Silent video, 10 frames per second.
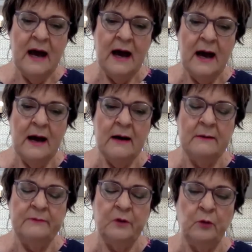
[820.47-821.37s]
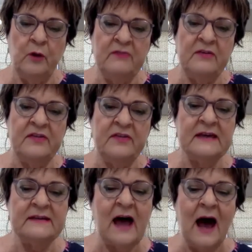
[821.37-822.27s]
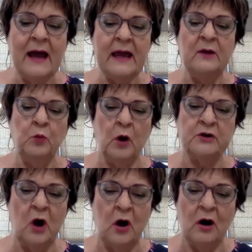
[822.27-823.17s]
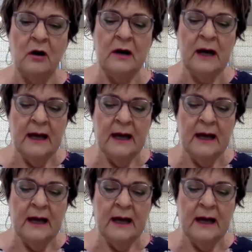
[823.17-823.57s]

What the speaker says: One of the things, I had worked hard,